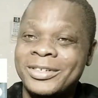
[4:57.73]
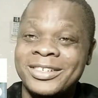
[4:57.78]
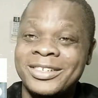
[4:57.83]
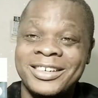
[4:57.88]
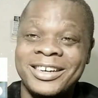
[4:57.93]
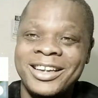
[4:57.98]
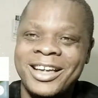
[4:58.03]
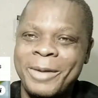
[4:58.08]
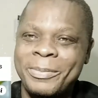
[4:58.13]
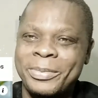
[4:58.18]
what
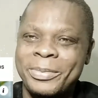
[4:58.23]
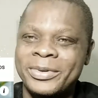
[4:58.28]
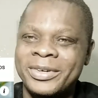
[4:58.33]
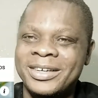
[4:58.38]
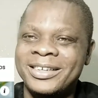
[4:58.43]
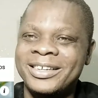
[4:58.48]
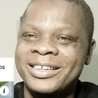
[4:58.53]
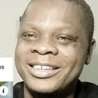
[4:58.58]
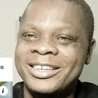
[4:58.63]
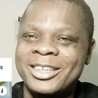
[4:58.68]
is really
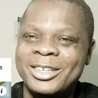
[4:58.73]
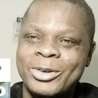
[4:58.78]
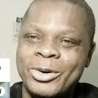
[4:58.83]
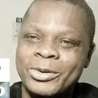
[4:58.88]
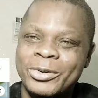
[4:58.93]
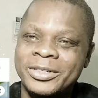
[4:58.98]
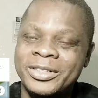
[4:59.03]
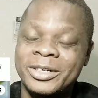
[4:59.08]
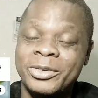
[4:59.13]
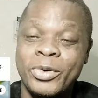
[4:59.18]
happening in this
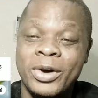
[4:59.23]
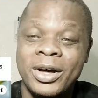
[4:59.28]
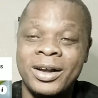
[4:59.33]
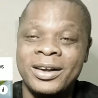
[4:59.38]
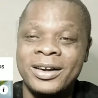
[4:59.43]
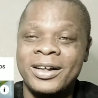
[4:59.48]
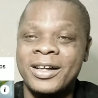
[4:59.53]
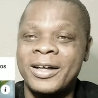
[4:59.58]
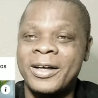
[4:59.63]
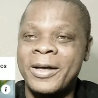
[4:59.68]
country?
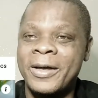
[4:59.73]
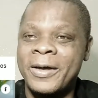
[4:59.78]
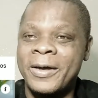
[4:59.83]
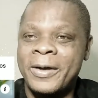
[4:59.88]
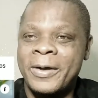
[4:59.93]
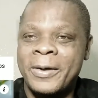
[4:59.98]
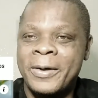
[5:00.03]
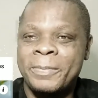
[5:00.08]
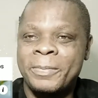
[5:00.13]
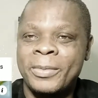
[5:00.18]
Well,
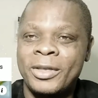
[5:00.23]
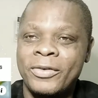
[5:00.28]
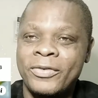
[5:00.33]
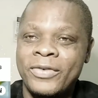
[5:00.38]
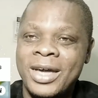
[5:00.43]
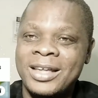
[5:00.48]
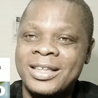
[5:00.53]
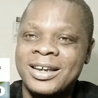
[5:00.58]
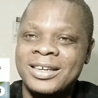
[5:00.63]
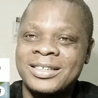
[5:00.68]

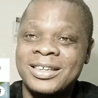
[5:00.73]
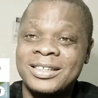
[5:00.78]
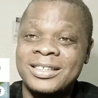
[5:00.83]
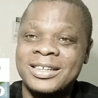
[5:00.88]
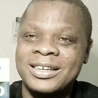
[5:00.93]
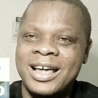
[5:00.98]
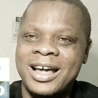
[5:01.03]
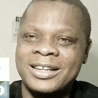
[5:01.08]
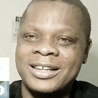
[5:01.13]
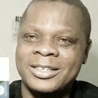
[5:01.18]
if you're
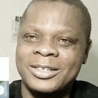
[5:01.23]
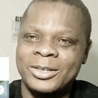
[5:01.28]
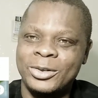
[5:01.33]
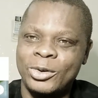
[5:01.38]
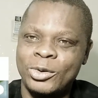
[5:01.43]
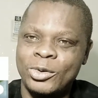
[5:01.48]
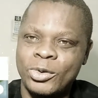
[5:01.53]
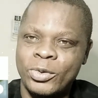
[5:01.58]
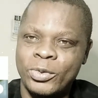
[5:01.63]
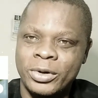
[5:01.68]
interested in that,
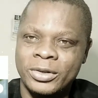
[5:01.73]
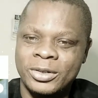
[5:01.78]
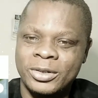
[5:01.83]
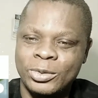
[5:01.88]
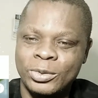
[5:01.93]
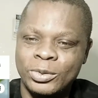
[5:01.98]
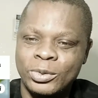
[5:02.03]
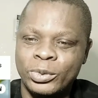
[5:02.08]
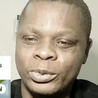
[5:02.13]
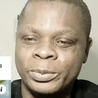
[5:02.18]
you know
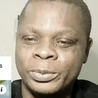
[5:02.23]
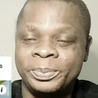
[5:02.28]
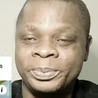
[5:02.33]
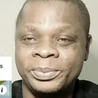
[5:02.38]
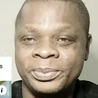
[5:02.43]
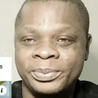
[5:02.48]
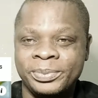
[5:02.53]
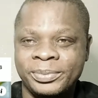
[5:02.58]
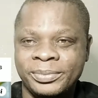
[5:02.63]
what to do.